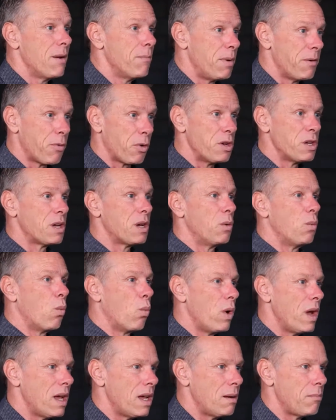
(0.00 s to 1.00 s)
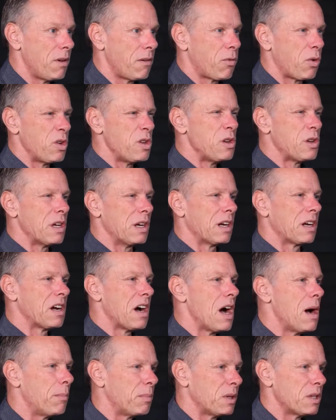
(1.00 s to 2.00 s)
Before you can win, before you can
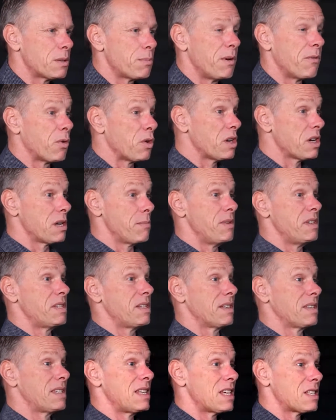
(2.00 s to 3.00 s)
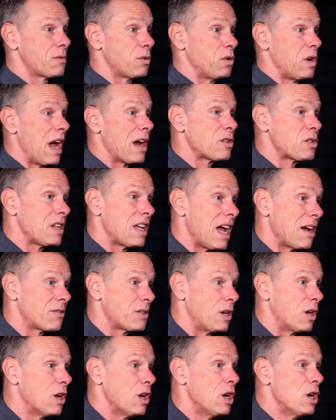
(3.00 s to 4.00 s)
accomplish, before you can be successful, you actually have
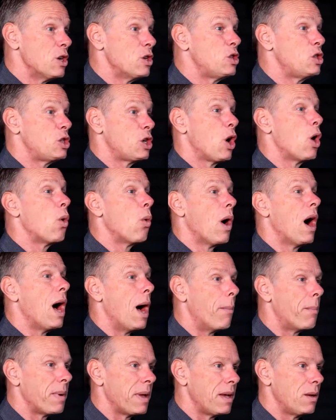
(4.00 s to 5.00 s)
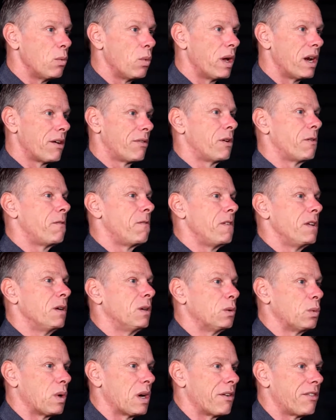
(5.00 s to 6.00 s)
to show up in whatever
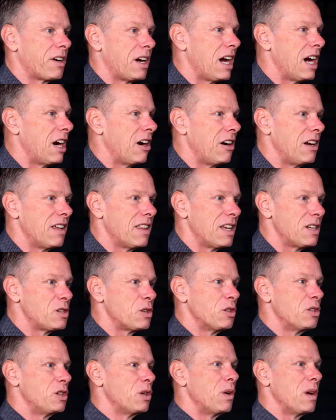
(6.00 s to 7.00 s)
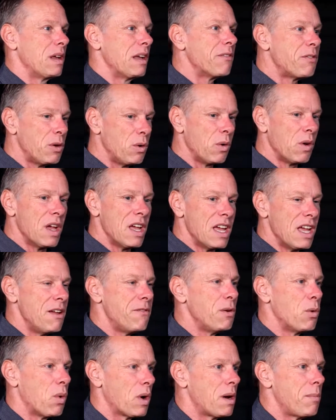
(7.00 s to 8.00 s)
field, whatever area that you're doing. If you
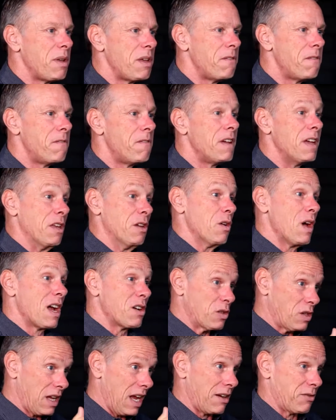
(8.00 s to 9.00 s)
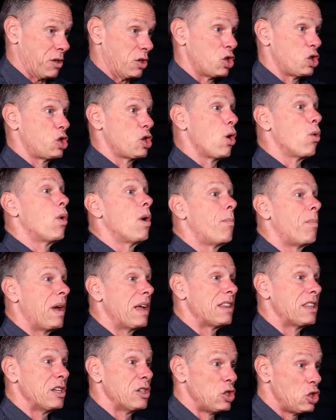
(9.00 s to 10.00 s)
want to be fit, you actually have to show up
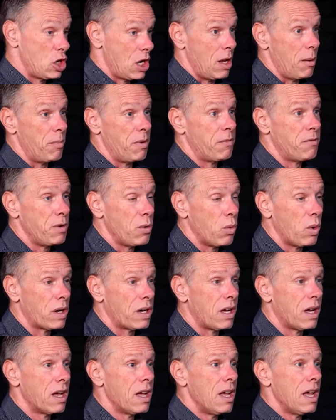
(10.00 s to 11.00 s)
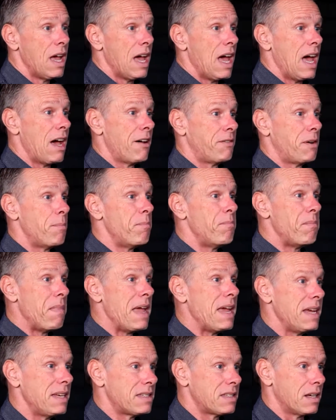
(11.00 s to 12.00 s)
at the gym. If you want to have a
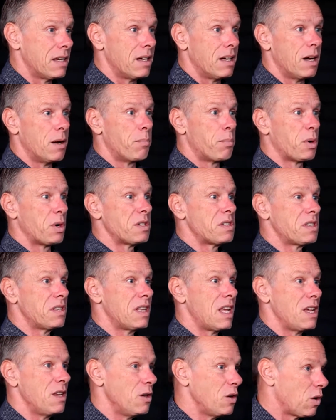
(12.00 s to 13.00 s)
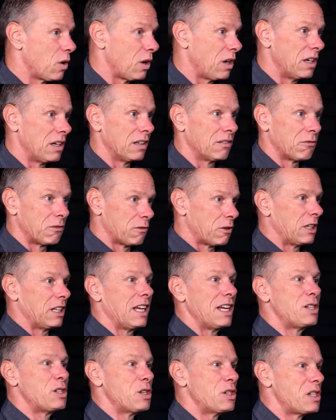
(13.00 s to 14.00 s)
mate, a person that you're in
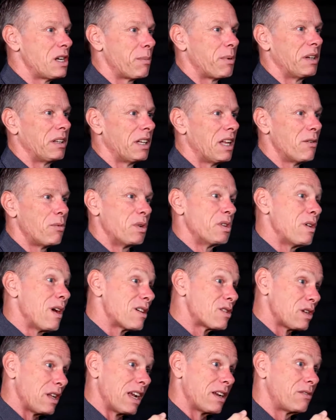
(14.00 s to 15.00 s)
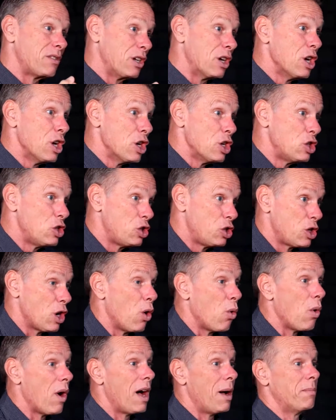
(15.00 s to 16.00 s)
relationship and love with, you actually have to
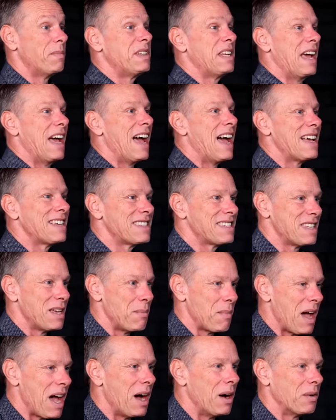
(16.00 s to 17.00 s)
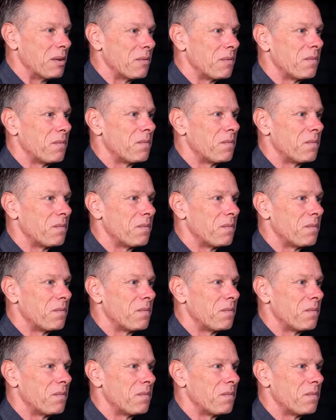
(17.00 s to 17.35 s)
show up to ask them out.